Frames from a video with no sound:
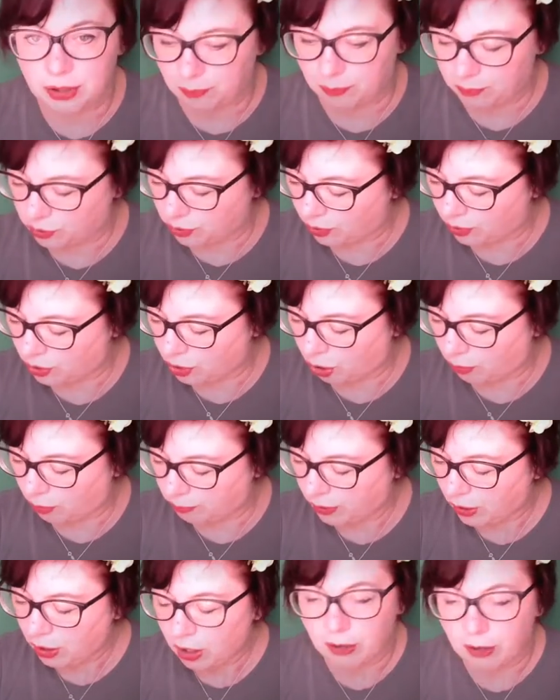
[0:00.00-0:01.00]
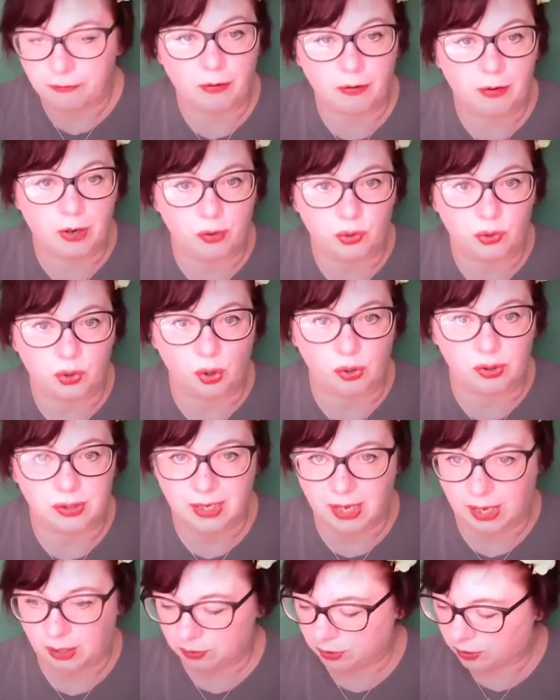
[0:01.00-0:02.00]
up to the top of her old doll's
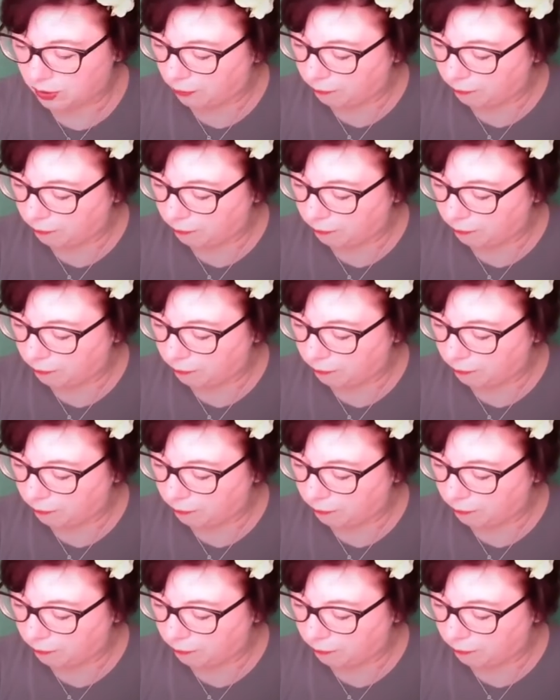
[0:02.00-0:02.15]
house,